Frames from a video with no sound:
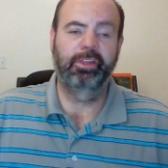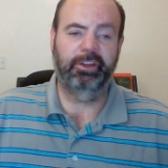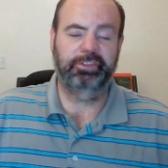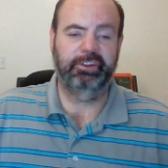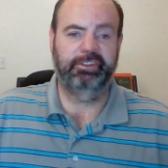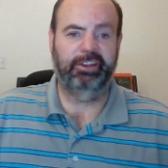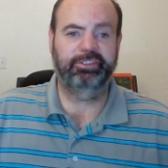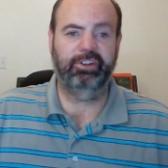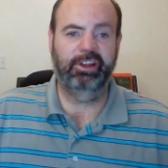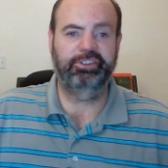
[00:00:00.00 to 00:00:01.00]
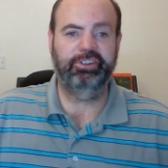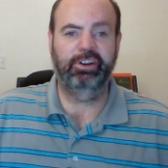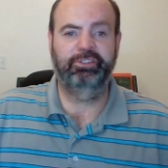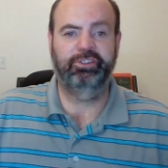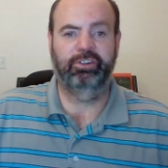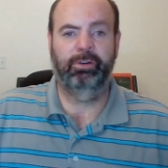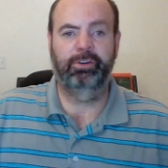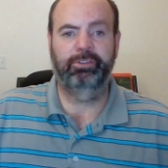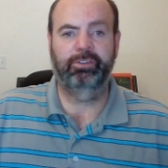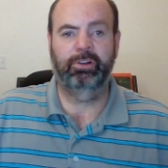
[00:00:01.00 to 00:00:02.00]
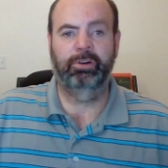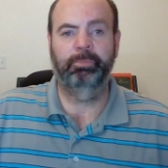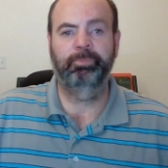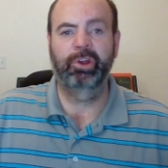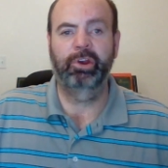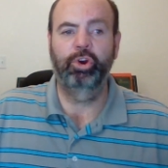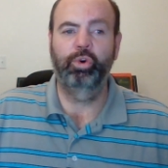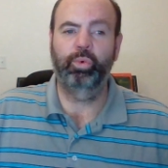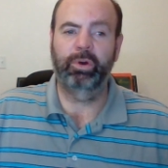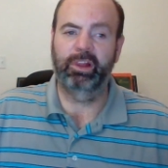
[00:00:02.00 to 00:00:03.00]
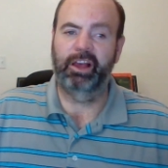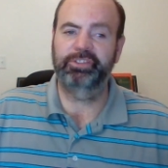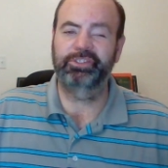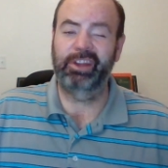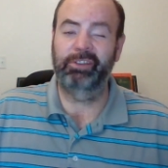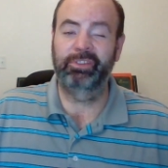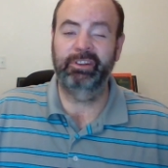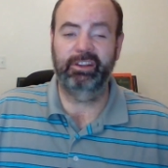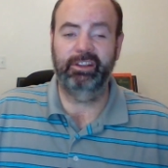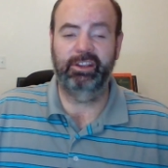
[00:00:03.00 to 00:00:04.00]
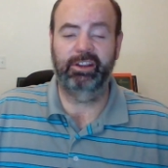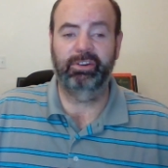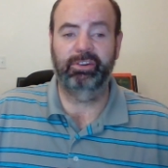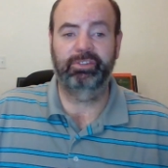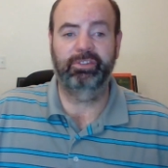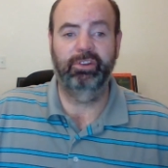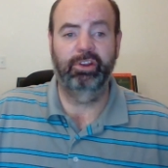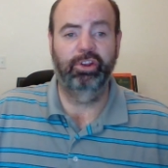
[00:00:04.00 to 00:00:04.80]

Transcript: that the desolation of Jerusalem would last seventy years.